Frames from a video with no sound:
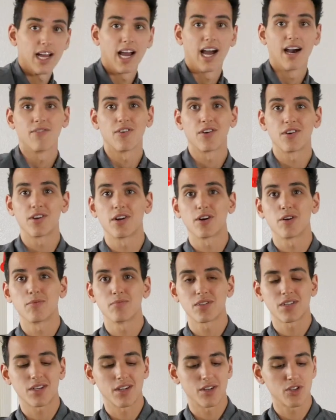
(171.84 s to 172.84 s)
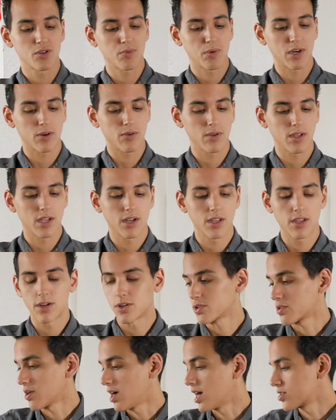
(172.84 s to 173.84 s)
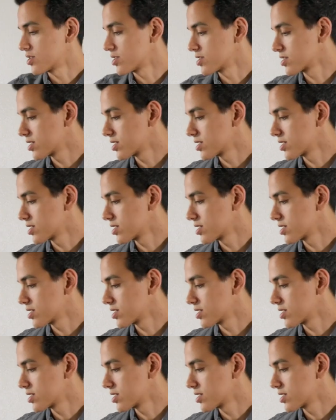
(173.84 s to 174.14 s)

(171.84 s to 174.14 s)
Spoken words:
have on here, I'm just gonna sprinkle into their scratchers